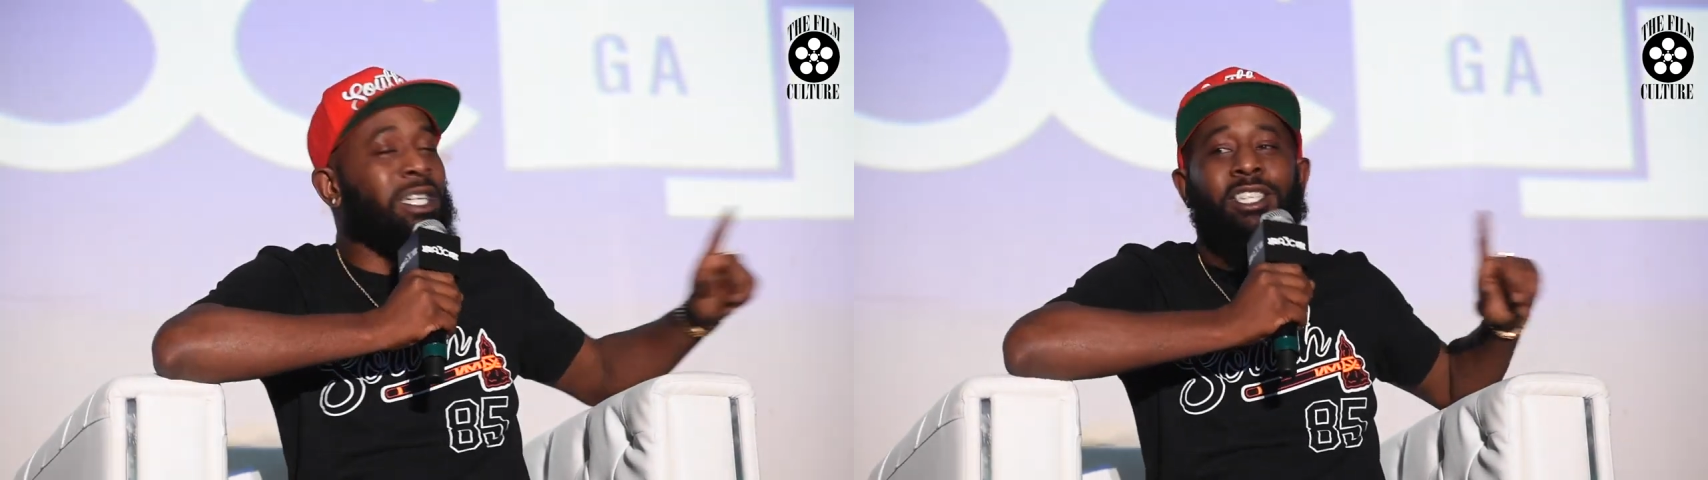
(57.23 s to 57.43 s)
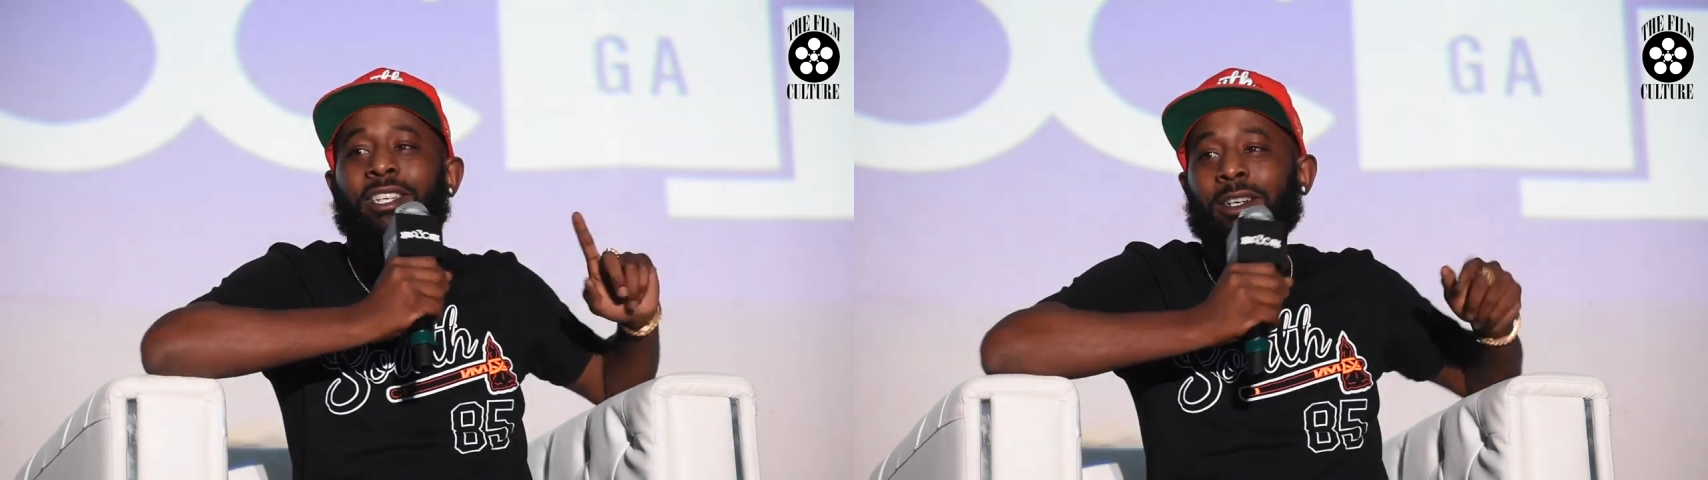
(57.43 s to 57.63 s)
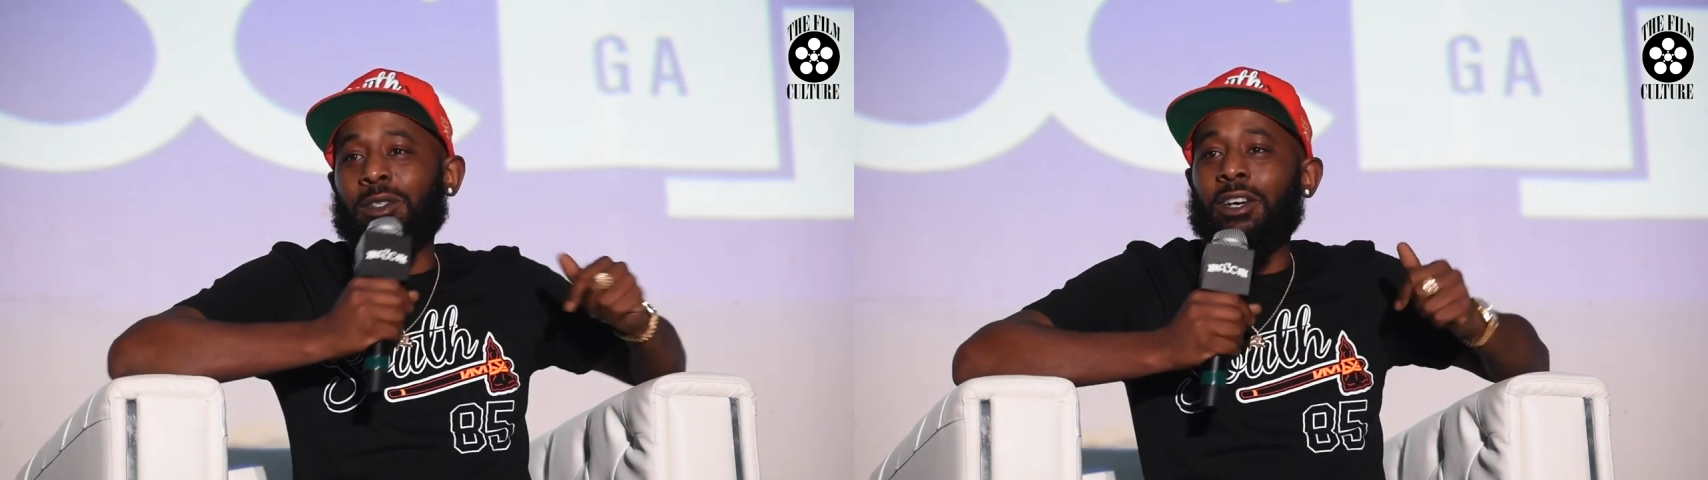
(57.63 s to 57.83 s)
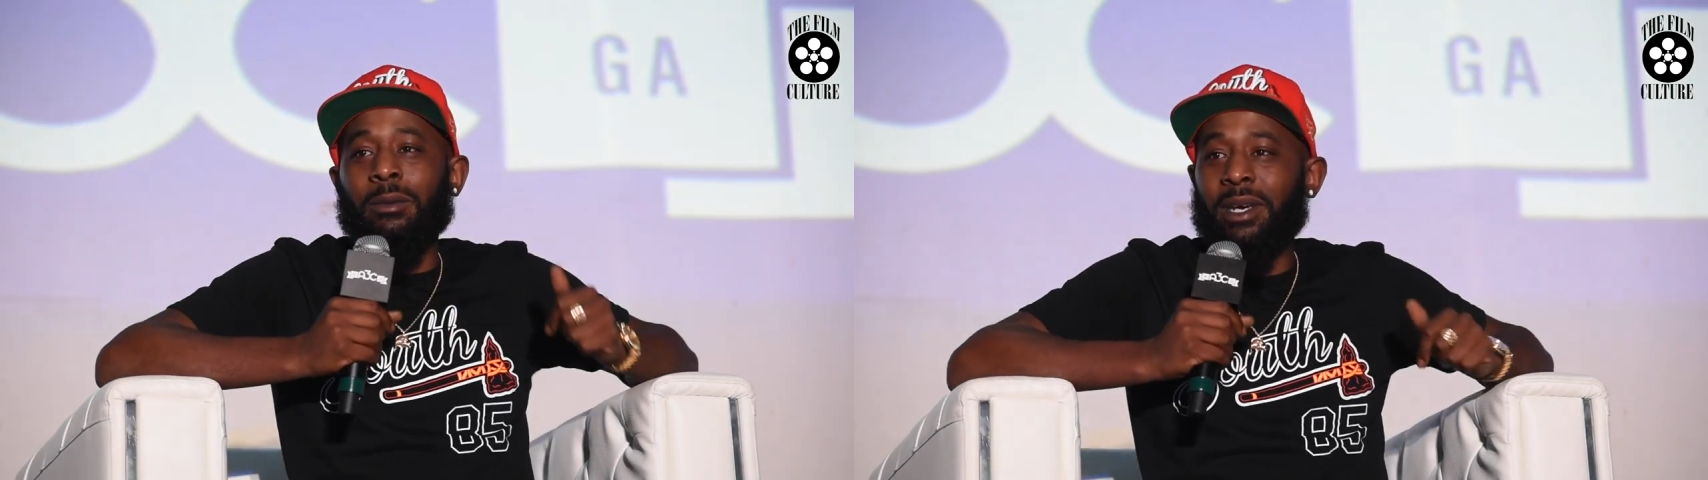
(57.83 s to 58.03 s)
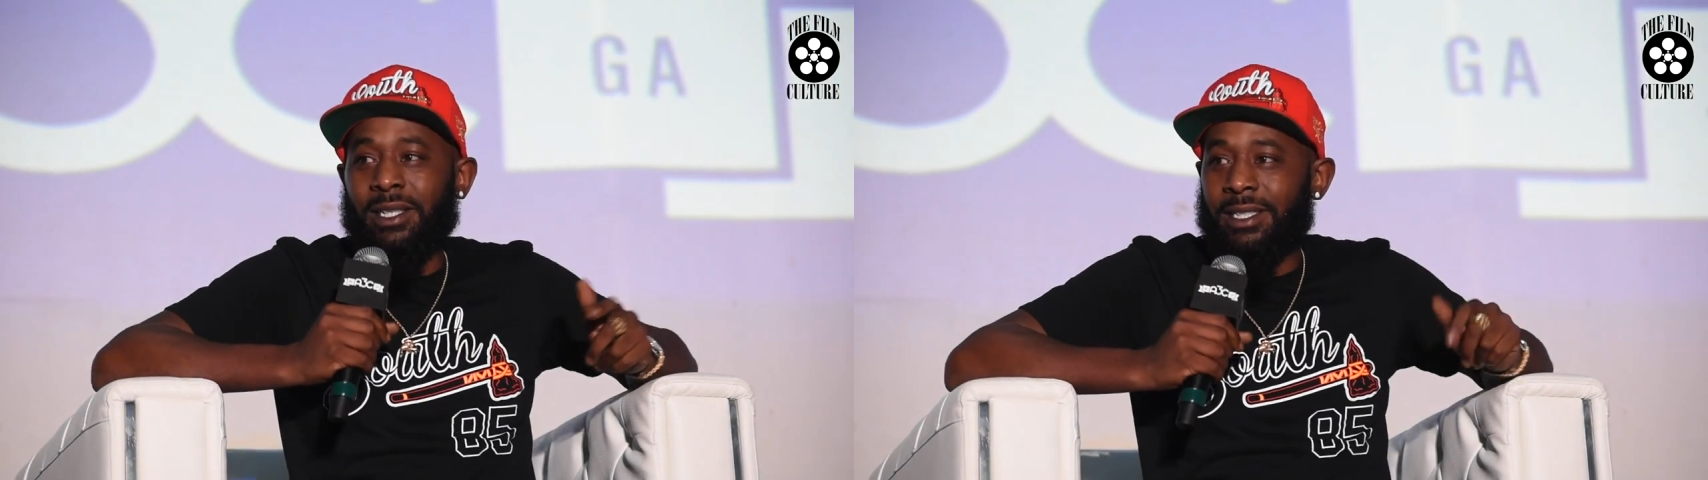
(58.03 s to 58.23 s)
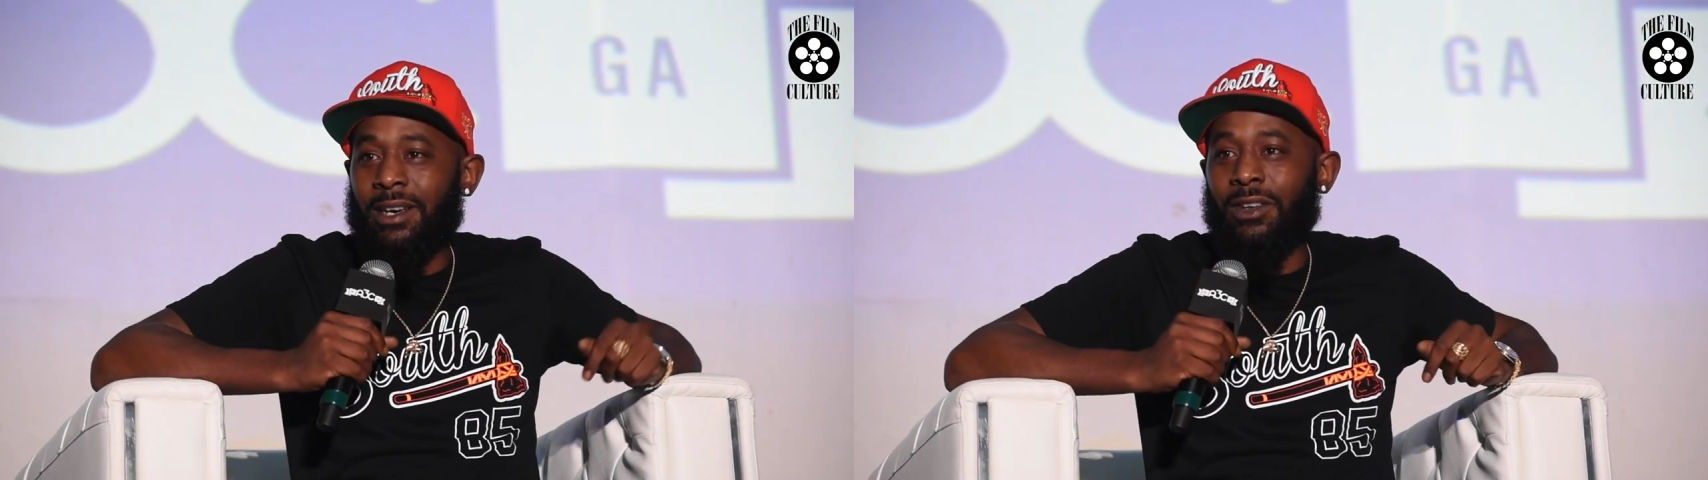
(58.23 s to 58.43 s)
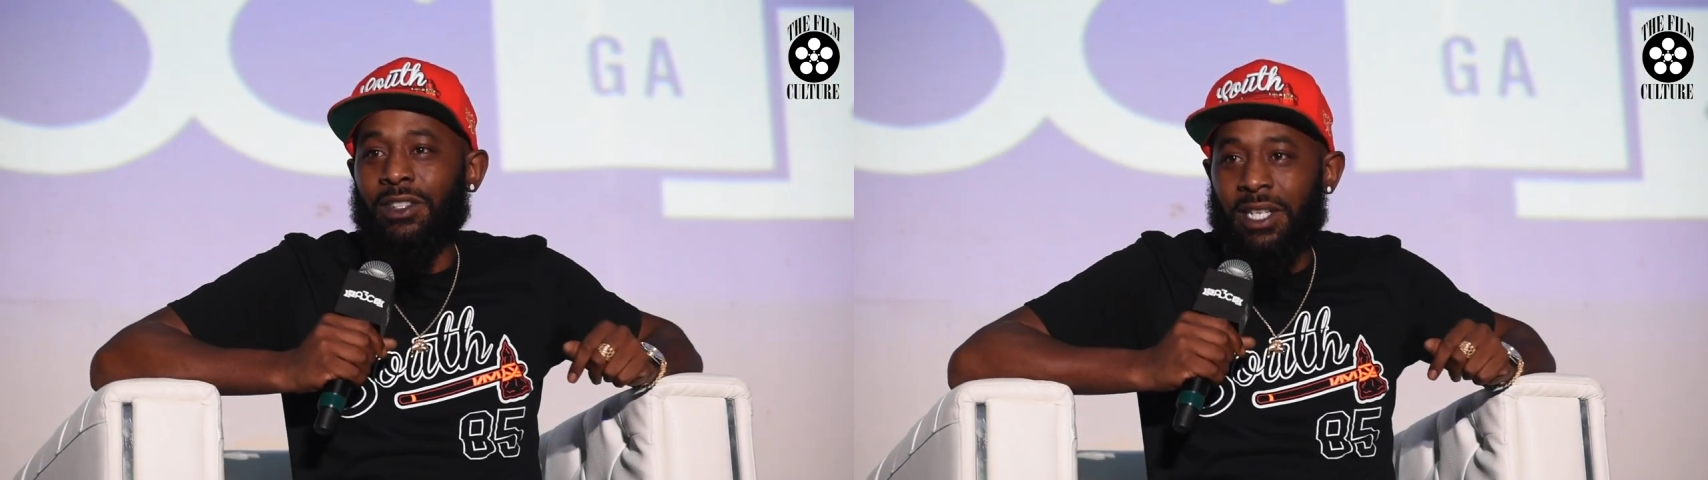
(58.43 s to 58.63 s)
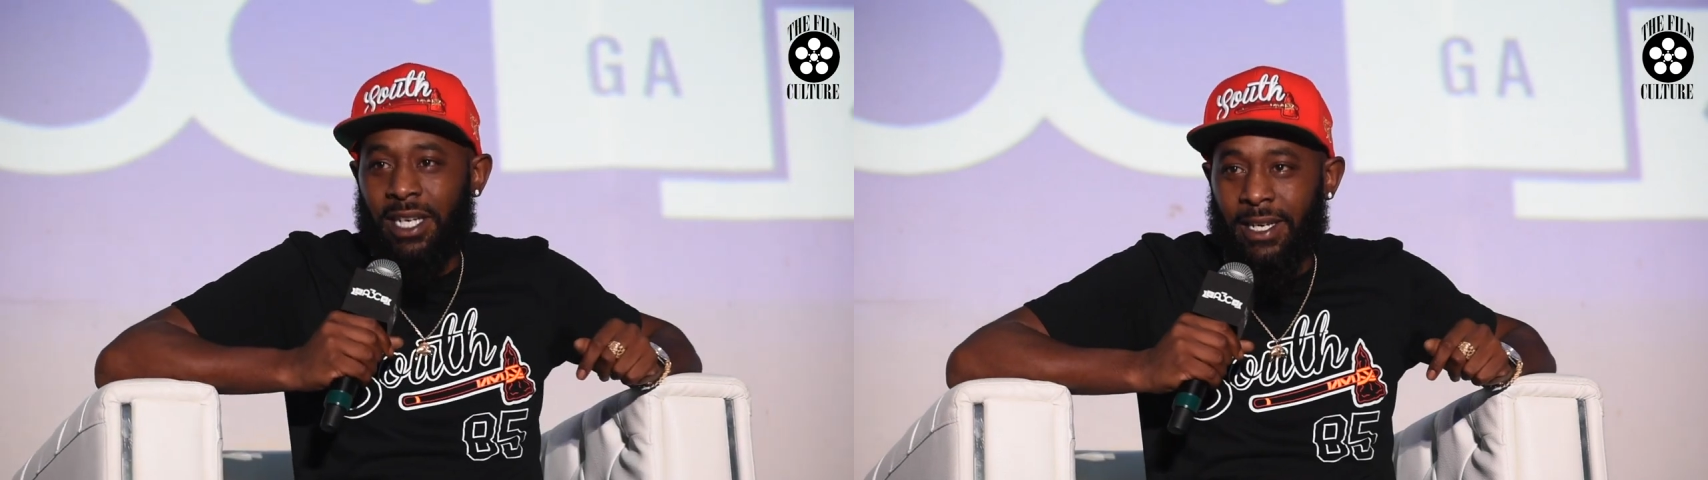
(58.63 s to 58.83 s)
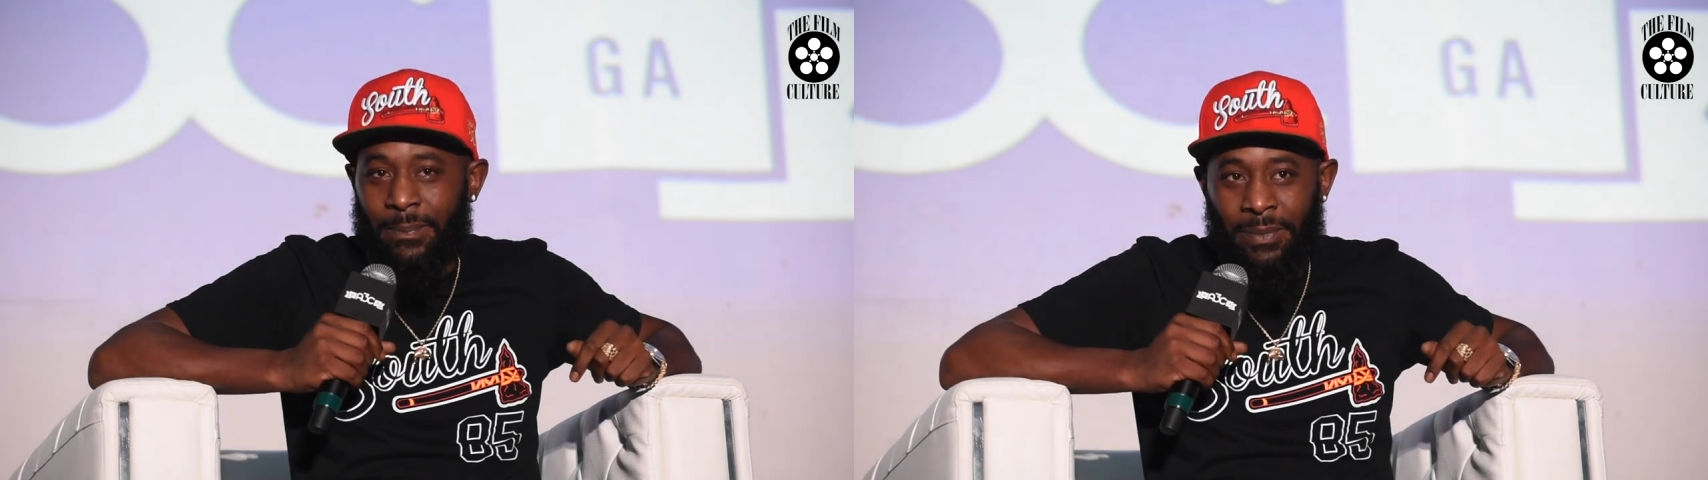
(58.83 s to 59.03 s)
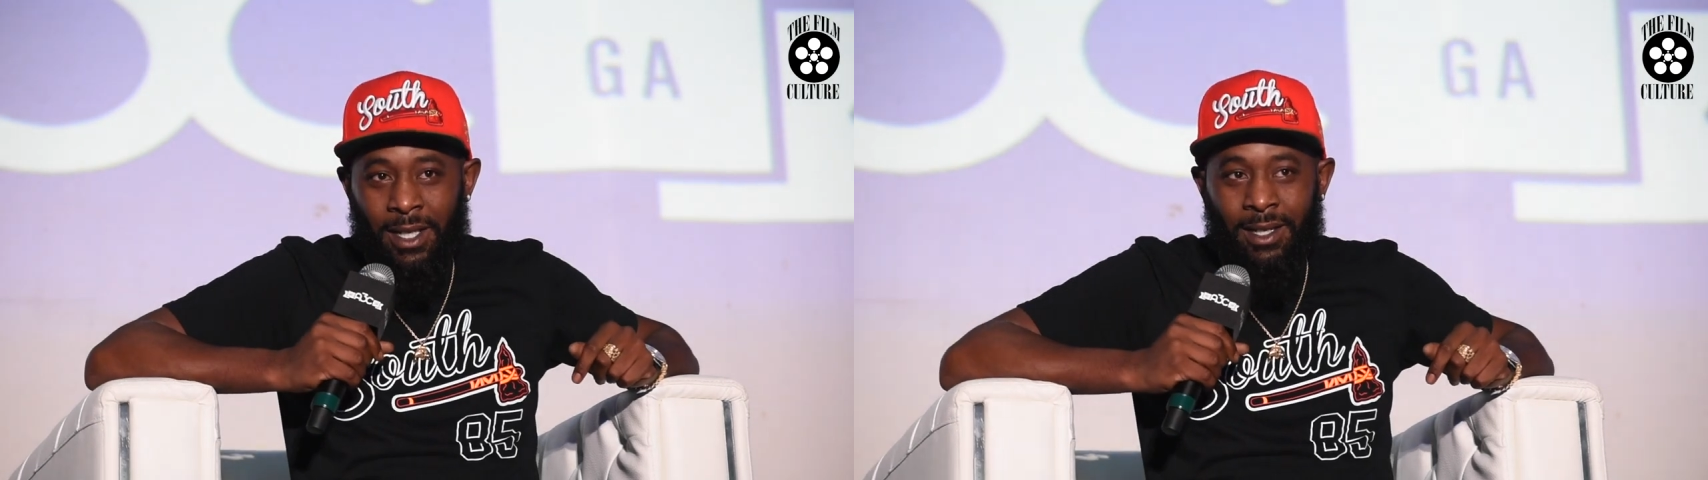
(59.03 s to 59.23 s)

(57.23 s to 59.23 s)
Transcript: me and Chico talk about this all the time.